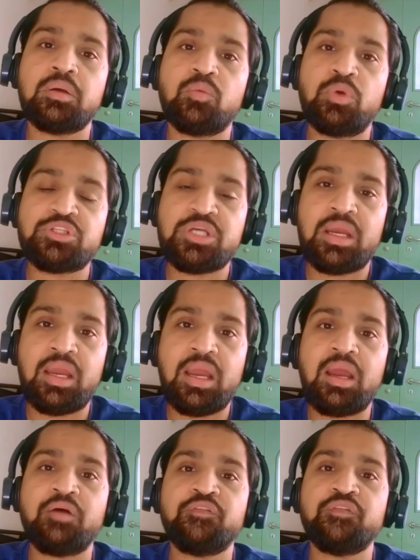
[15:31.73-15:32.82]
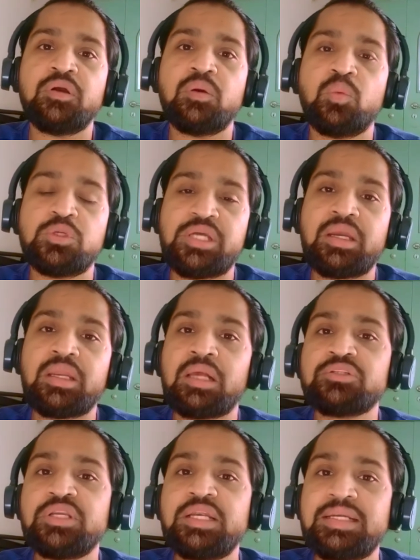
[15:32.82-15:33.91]
which I have, which I can
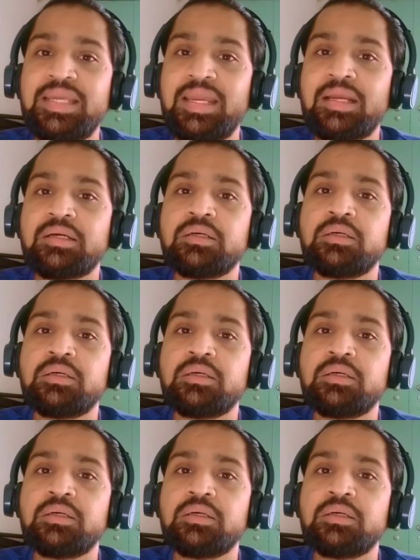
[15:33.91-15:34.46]
actually take